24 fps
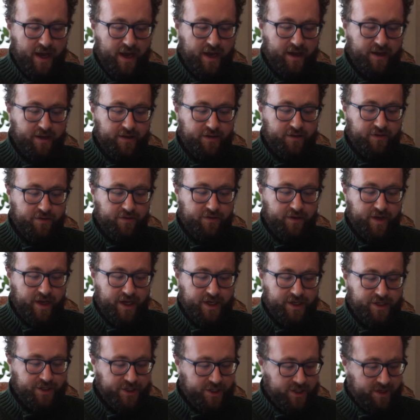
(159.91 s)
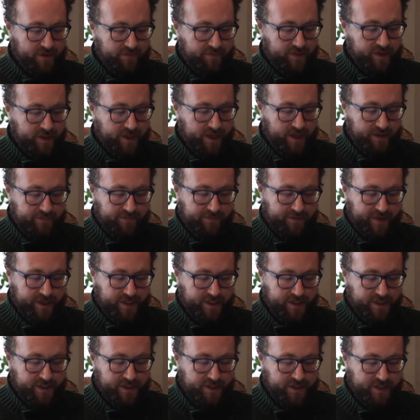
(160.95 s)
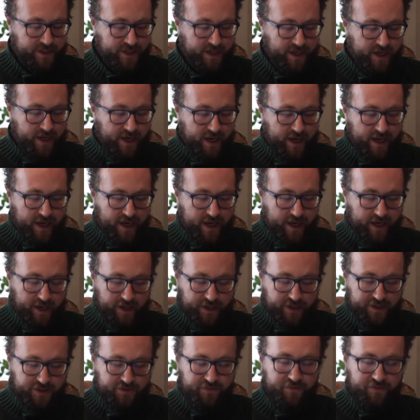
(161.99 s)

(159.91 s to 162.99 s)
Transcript: and creation of the typefaces is